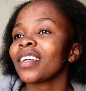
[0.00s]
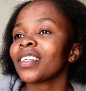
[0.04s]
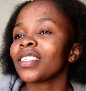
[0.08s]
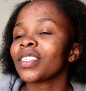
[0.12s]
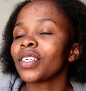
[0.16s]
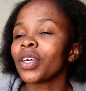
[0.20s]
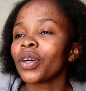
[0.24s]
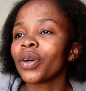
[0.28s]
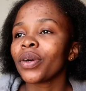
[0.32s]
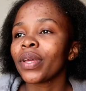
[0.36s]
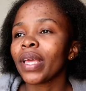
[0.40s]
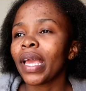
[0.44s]

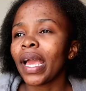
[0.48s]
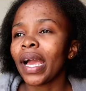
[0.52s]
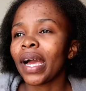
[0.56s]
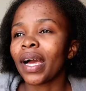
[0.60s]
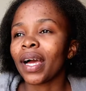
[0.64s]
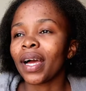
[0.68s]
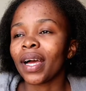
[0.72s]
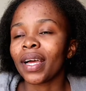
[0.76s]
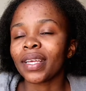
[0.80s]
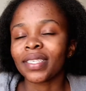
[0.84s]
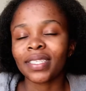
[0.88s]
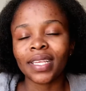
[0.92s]
So
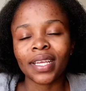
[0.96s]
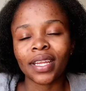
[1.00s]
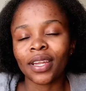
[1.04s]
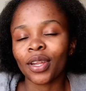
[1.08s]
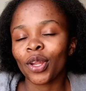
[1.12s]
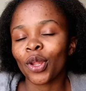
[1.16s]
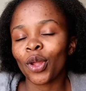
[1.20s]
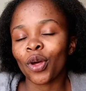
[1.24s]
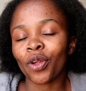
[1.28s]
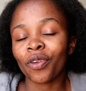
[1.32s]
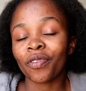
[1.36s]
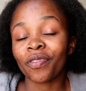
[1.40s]
yeah, I said a
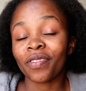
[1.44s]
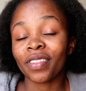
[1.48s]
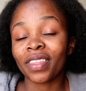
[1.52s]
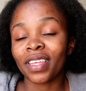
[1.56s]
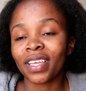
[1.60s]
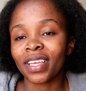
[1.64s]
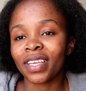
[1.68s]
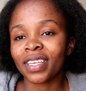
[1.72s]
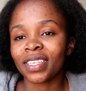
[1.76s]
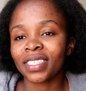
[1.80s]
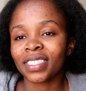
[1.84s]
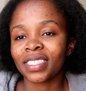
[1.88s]
lot of
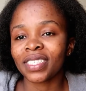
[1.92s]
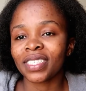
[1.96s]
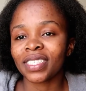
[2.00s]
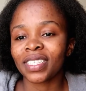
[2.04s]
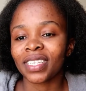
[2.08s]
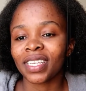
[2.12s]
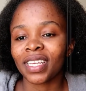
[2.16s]
things.